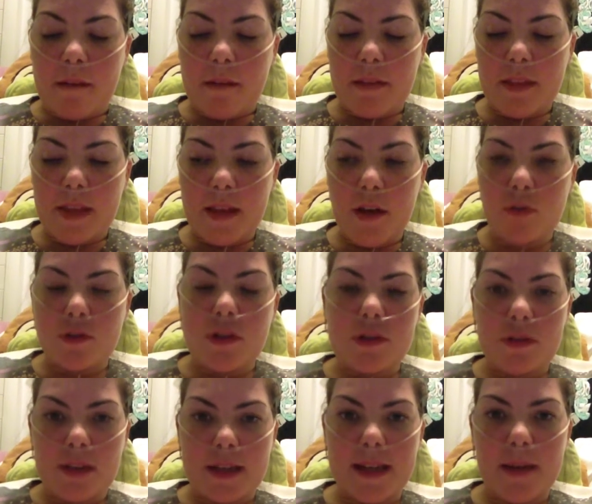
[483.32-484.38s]
the
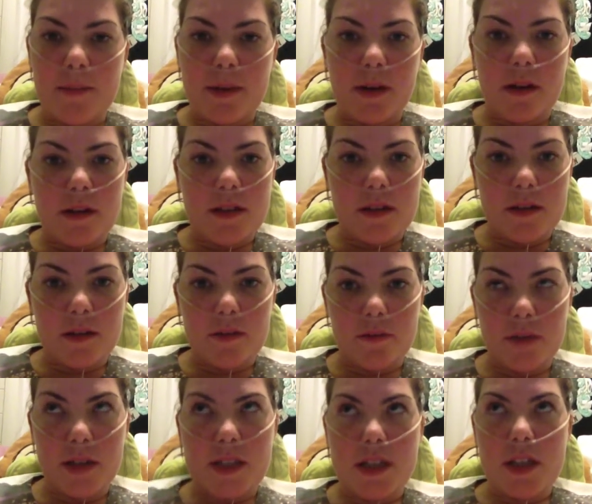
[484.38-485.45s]
ultrasonic nebulizer,
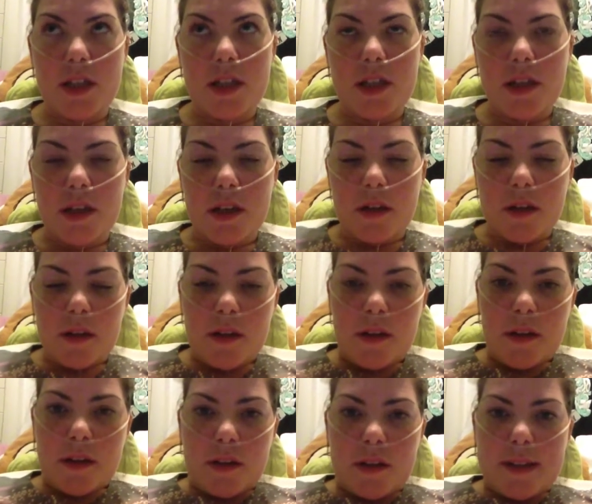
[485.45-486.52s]
which
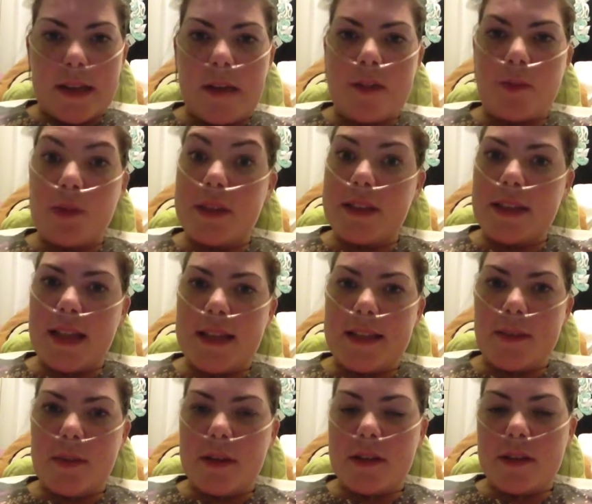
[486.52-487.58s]
sounds pretty snazzy,
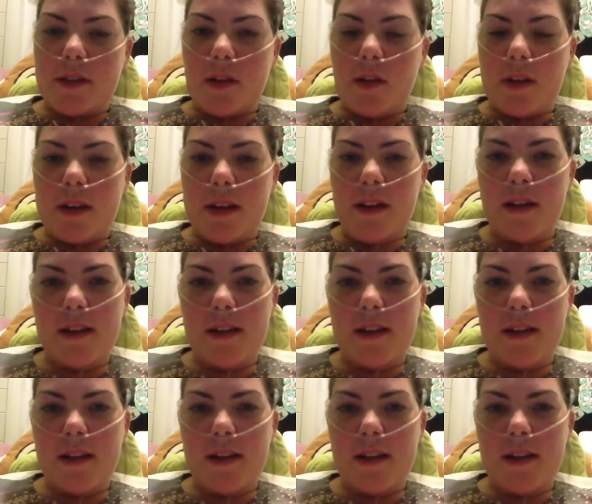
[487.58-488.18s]
but it's not.